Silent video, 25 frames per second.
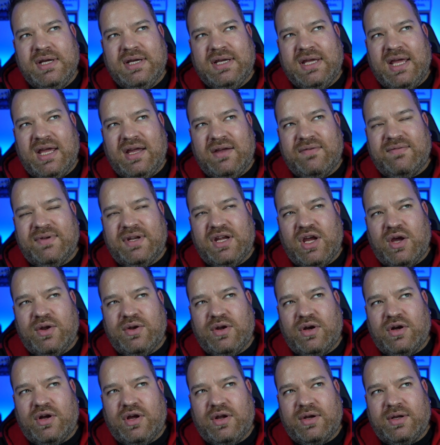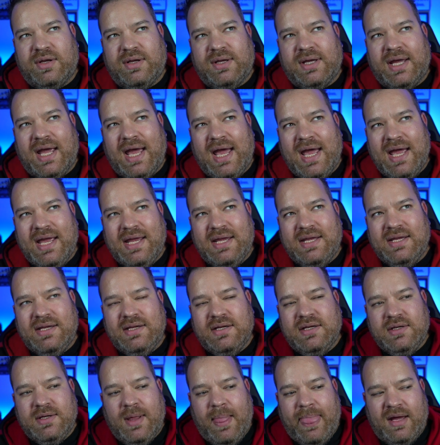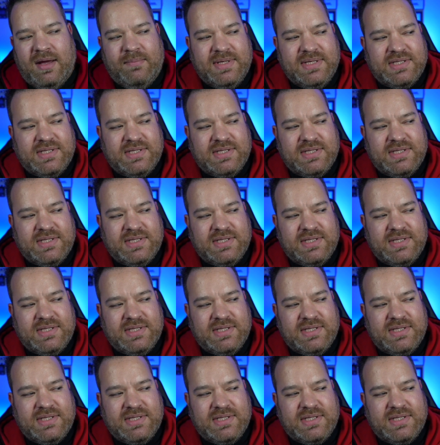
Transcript: kingofvideo.co.uk.